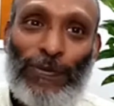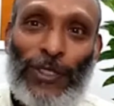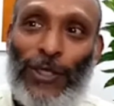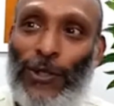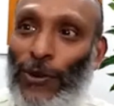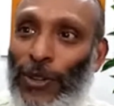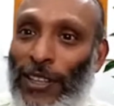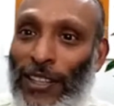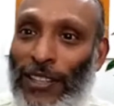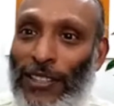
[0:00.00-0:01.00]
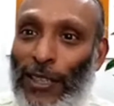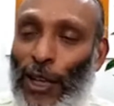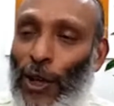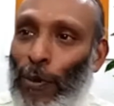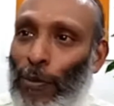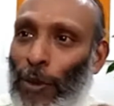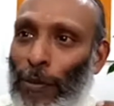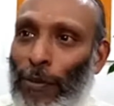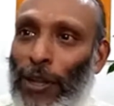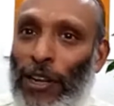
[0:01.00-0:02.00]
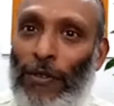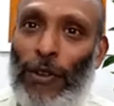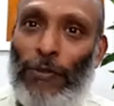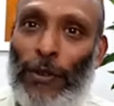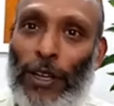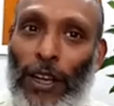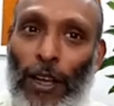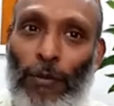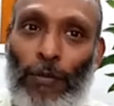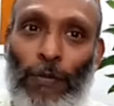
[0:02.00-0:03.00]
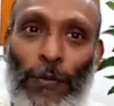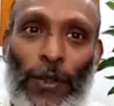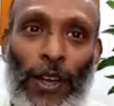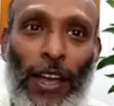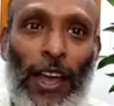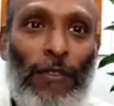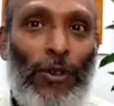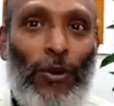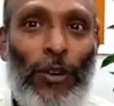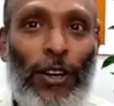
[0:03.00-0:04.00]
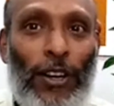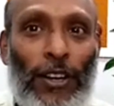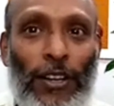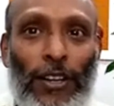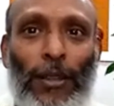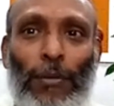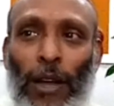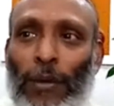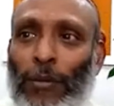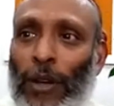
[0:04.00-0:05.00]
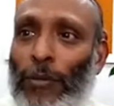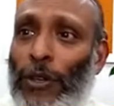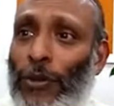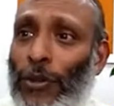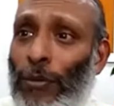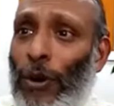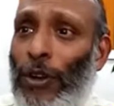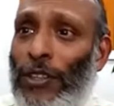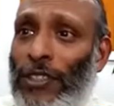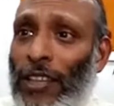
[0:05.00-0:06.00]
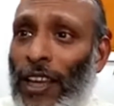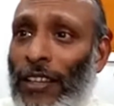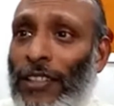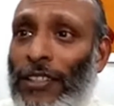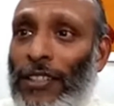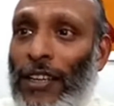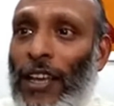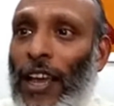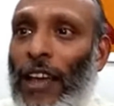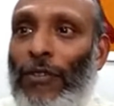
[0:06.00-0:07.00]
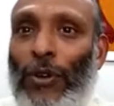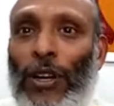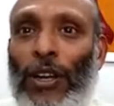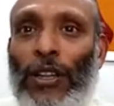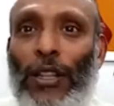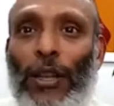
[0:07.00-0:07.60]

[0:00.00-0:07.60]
So in this memory, when we come, have you heard, I'm coming to the modern science, have you heard the